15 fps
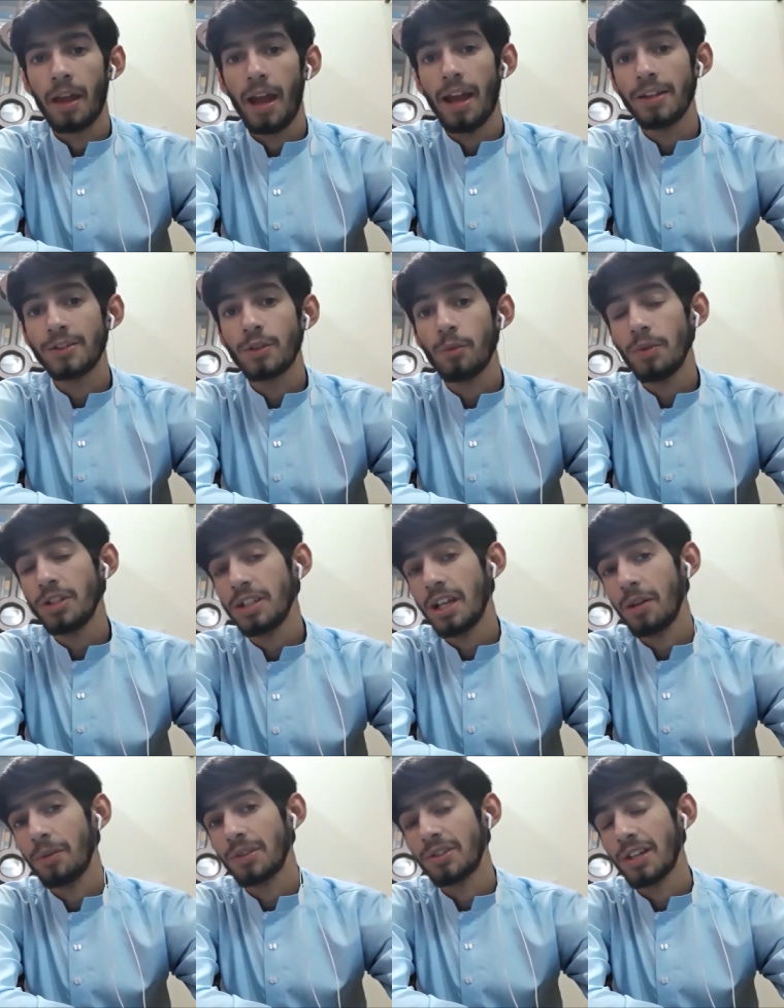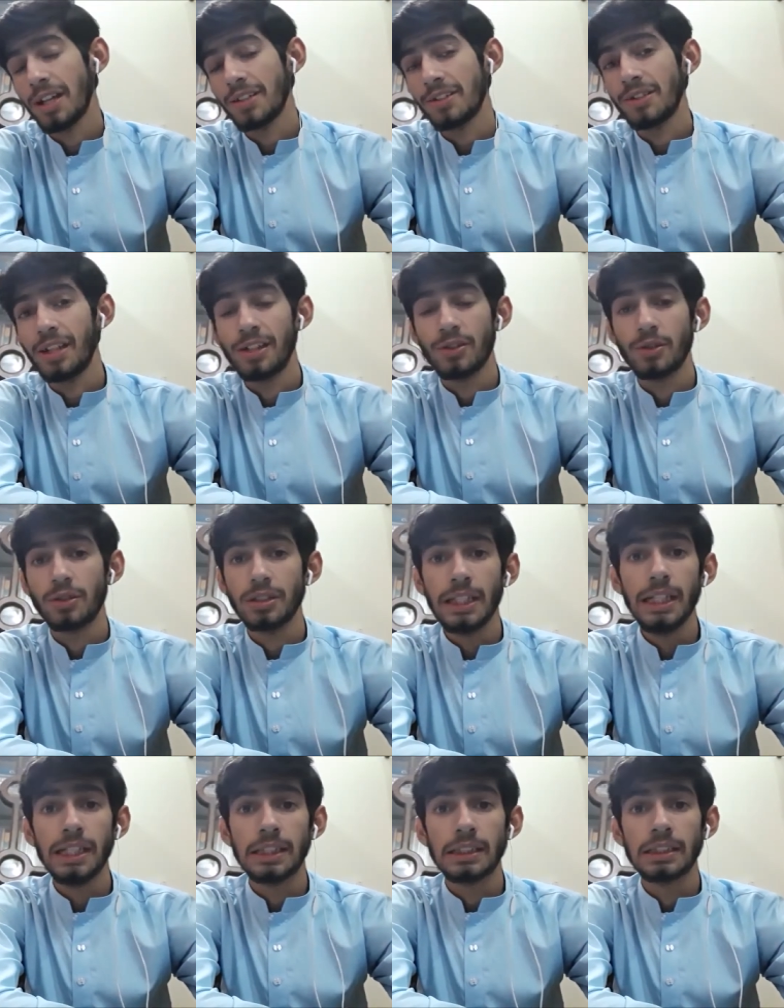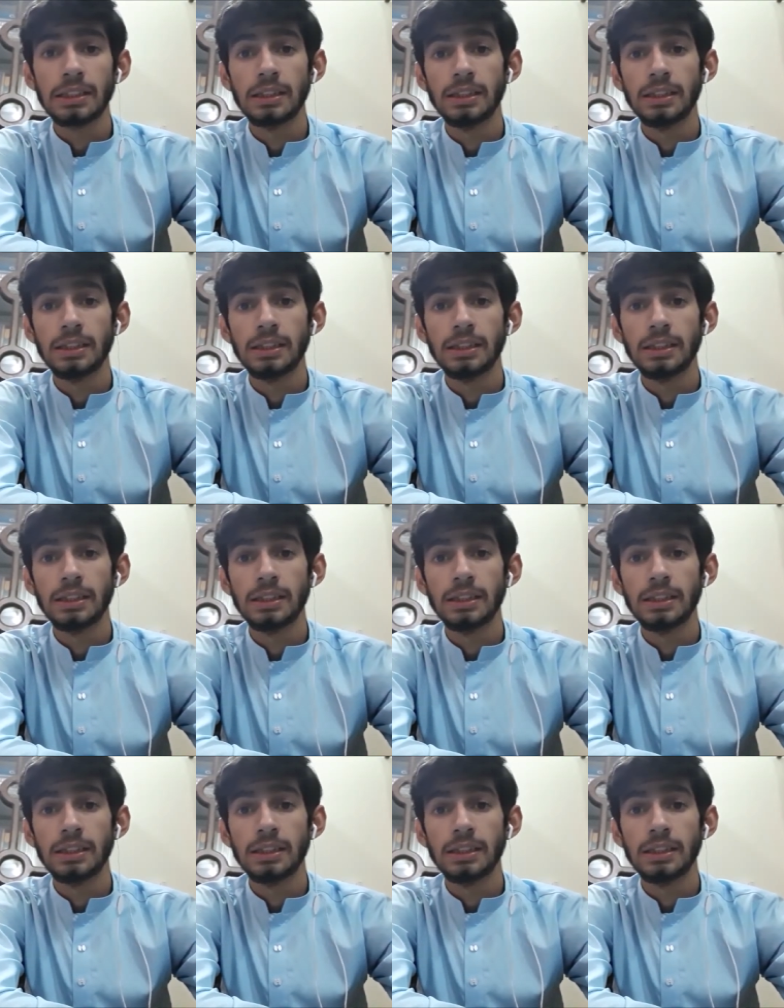as to which language test they should take,